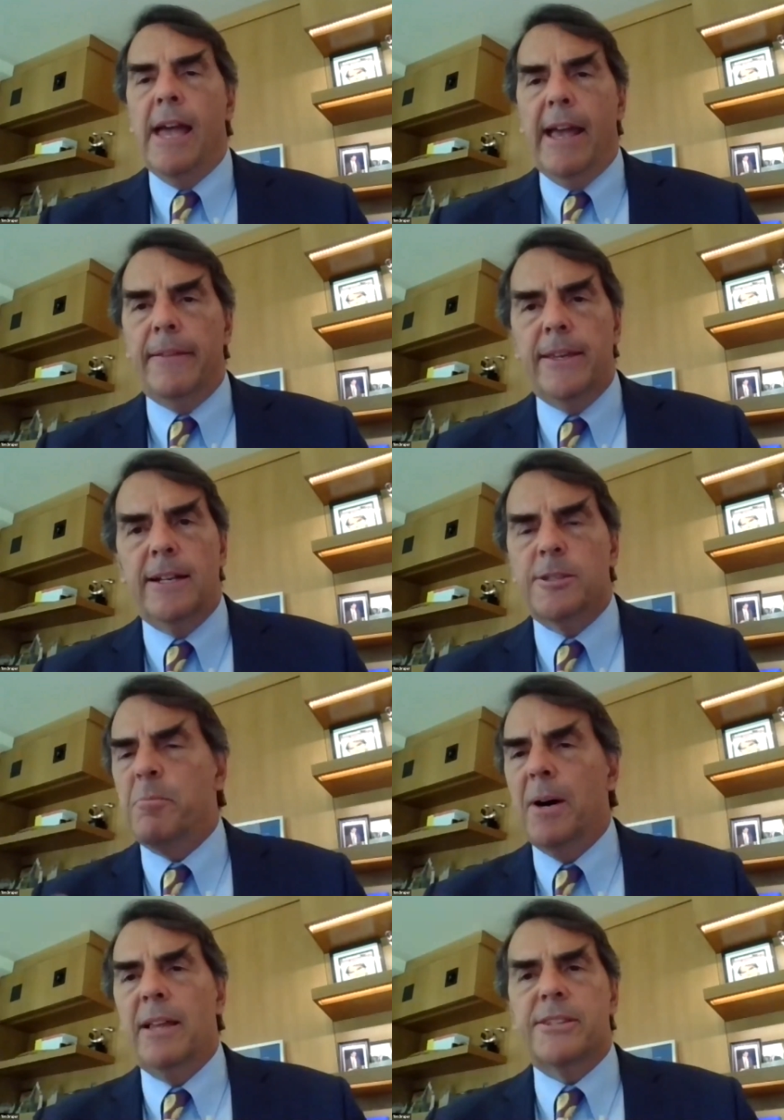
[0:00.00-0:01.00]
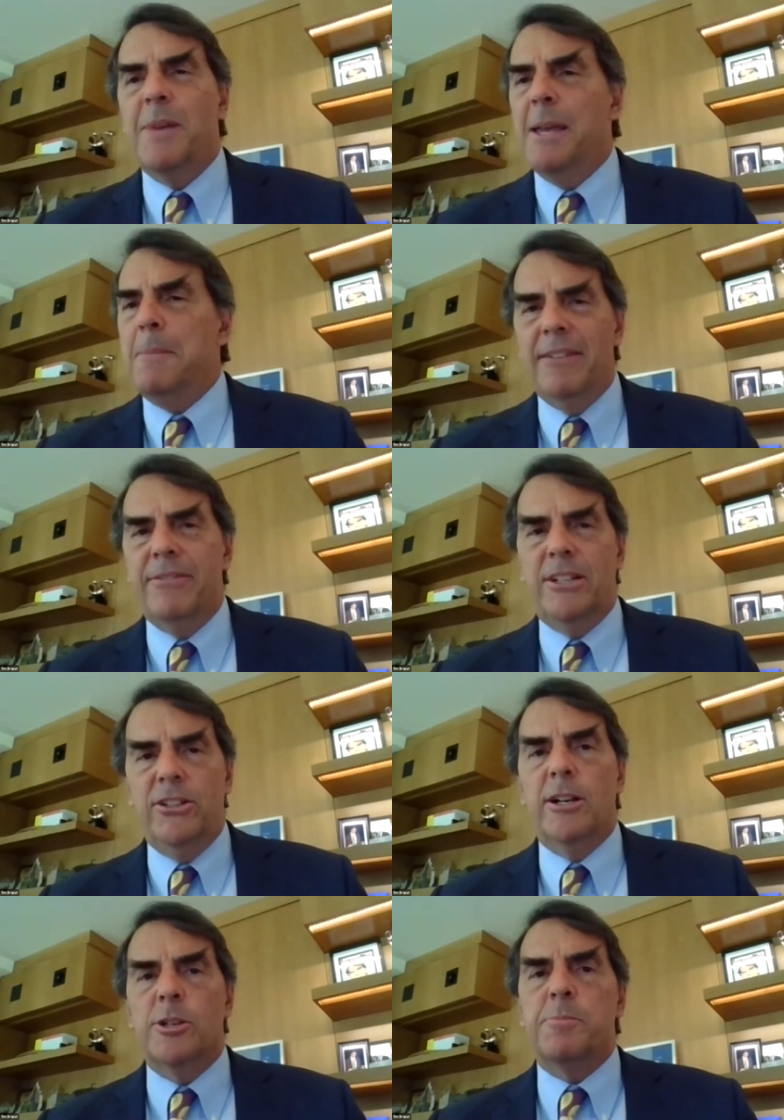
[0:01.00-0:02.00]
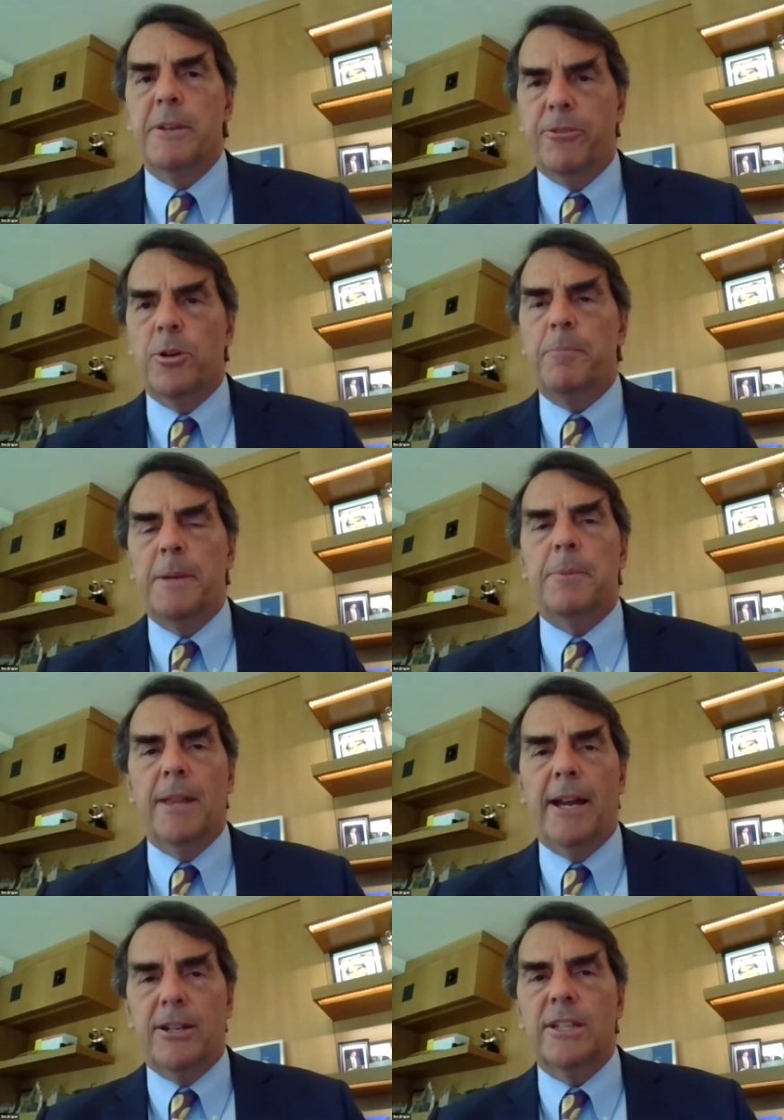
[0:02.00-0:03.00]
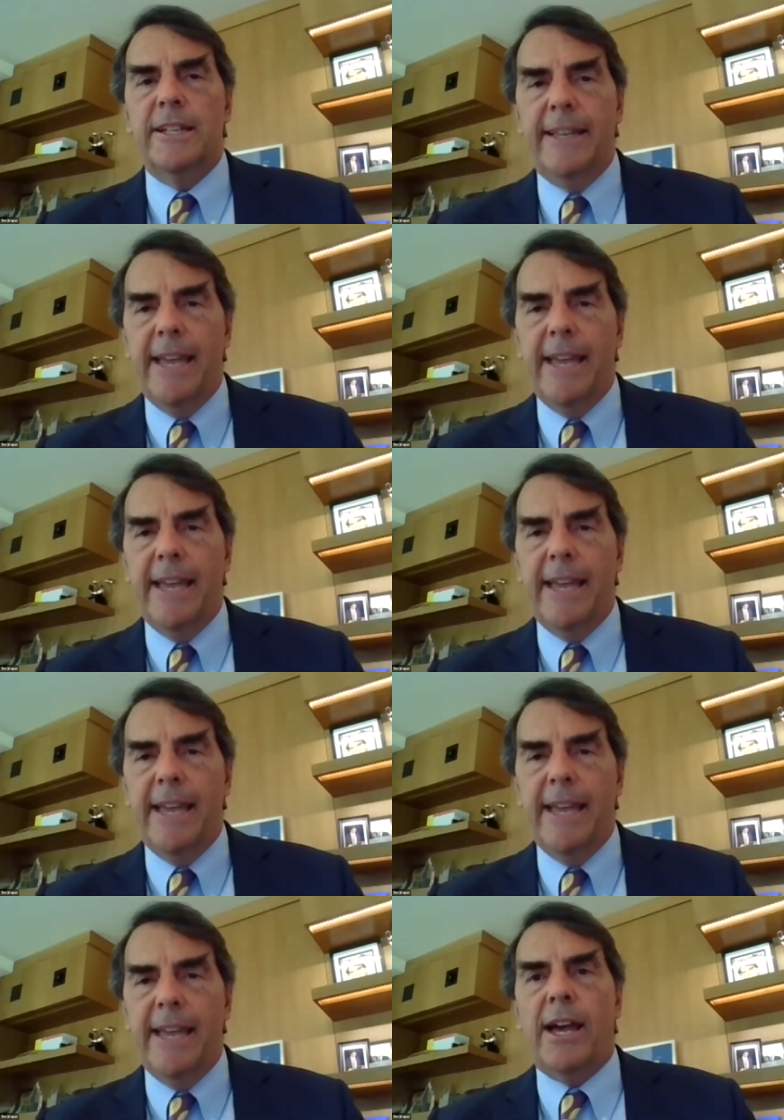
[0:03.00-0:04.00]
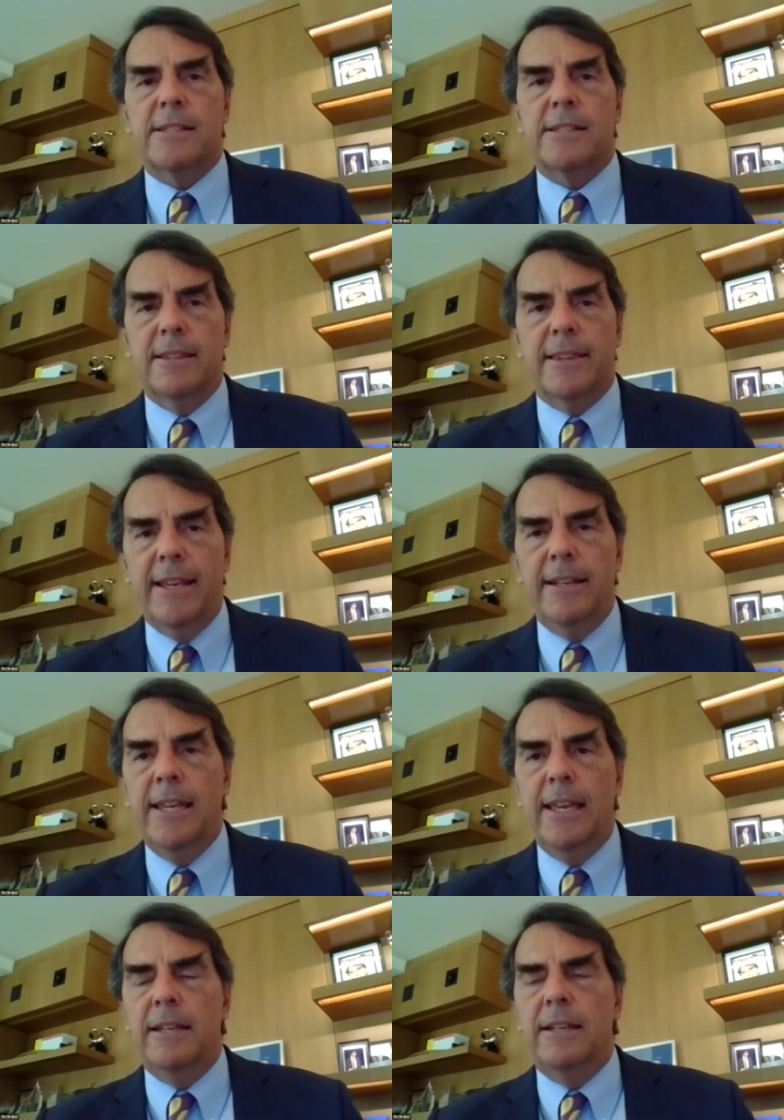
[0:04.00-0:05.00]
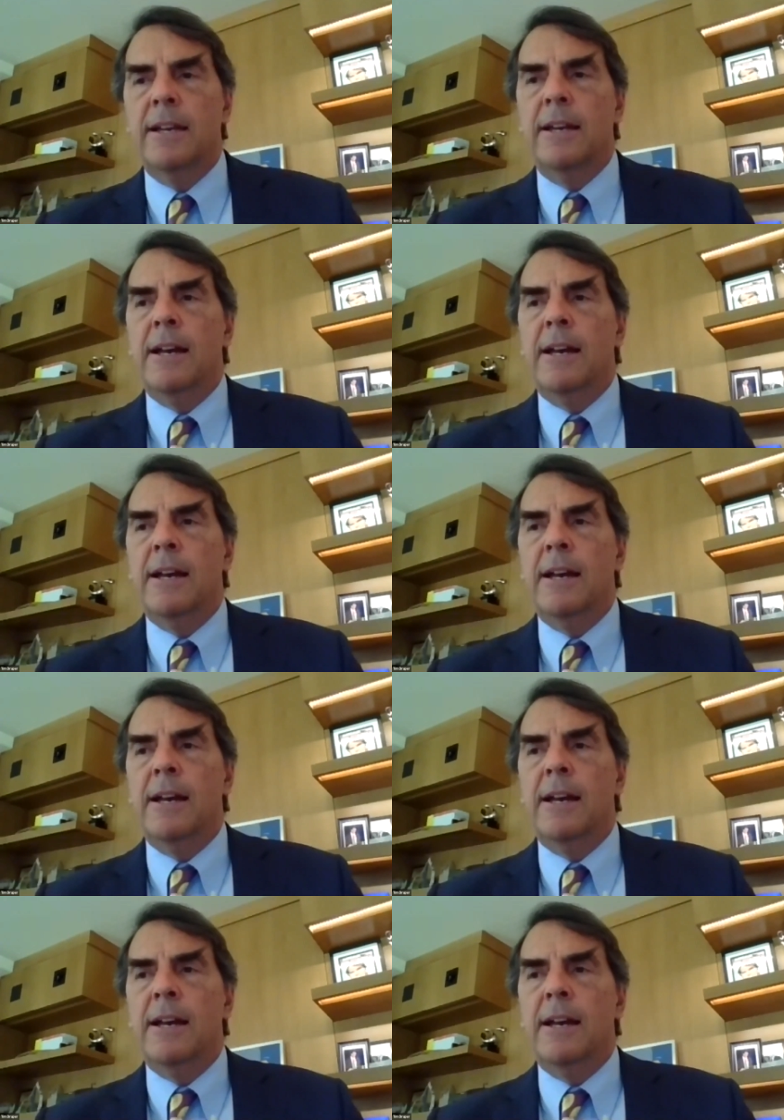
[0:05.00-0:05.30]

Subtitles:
And then it's months, maybe even years before people actually get the checks that they need.